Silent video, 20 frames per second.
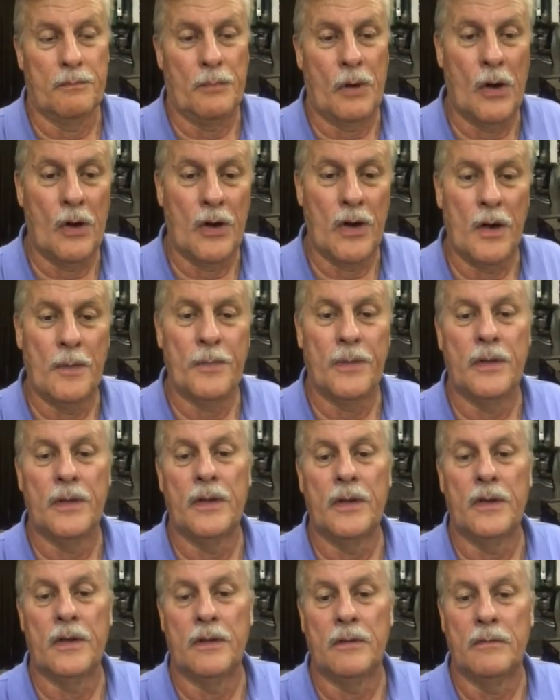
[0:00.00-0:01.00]
part up in
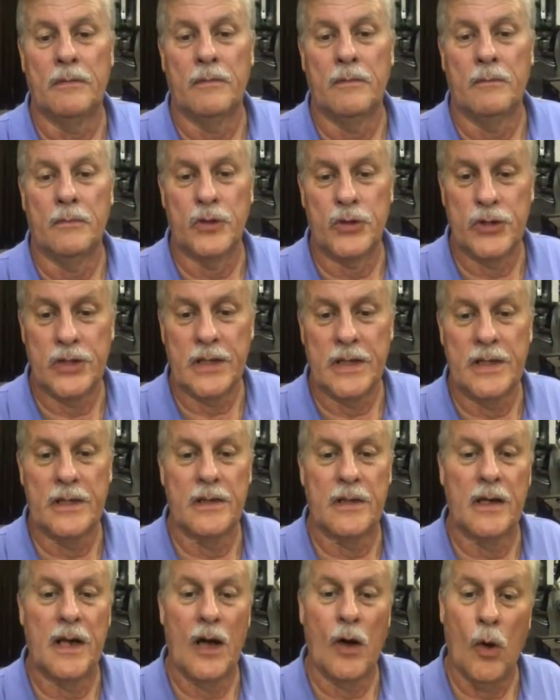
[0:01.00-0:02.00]
the
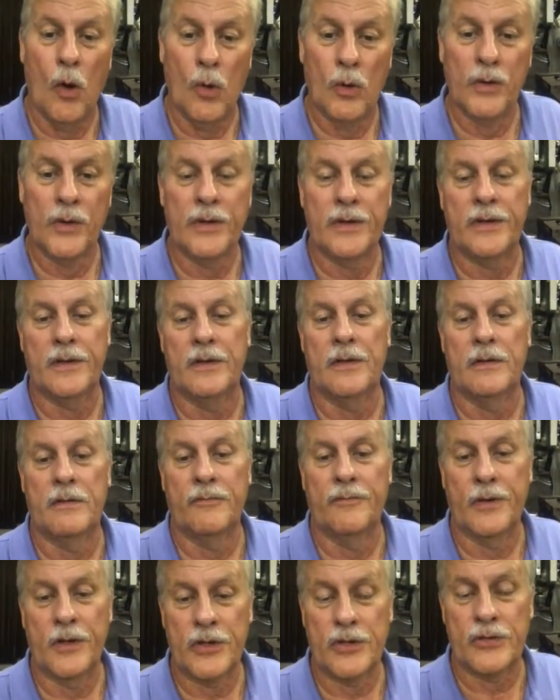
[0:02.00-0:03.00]
machine, hold it and
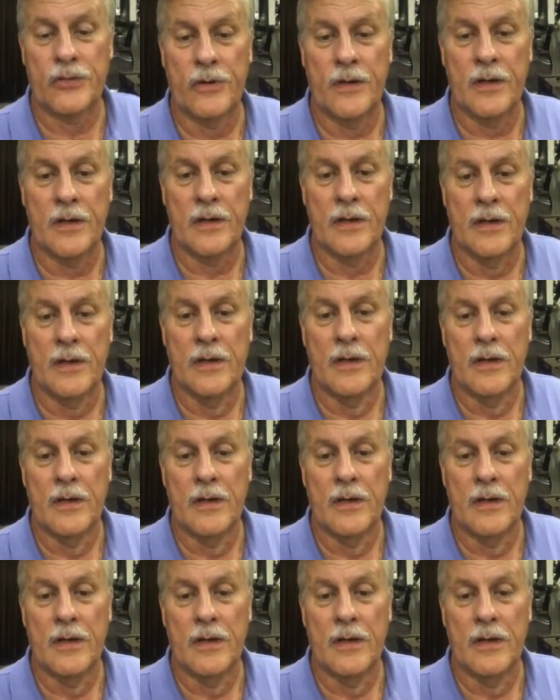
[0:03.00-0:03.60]
fixture it